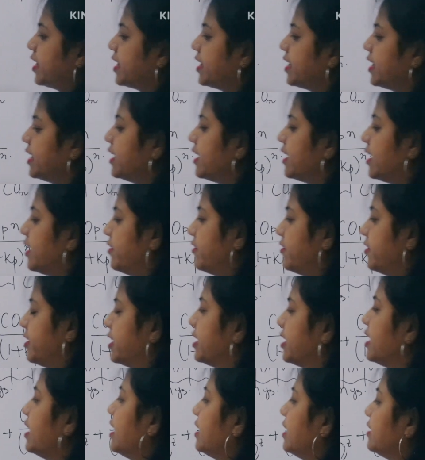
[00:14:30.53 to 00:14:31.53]
getting 100.
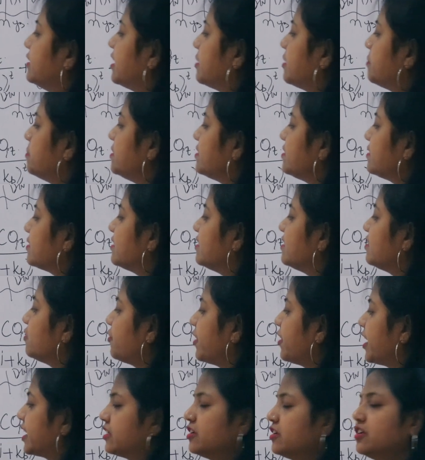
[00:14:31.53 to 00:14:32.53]
That means this
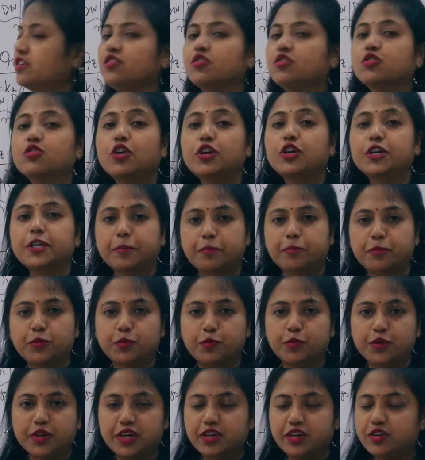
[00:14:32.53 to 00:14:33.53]
factor is not
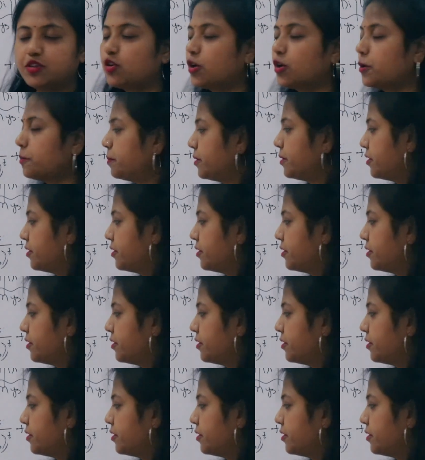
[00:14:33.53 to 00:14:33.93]
appropriate, not